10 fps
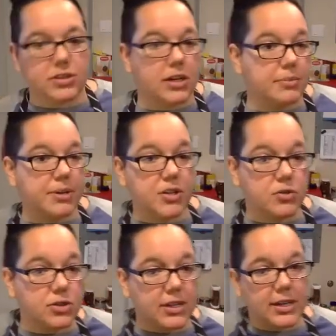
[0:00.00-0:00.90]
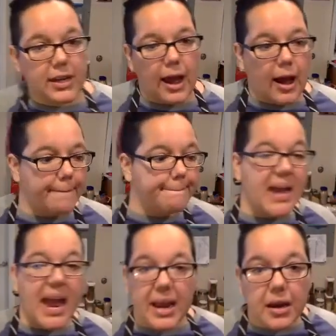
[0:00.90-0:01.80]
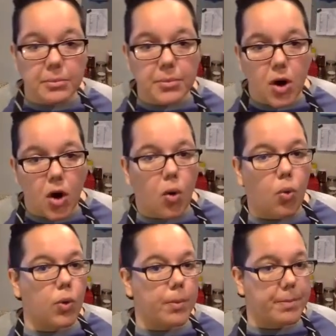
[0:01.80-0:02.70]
going to be using ham or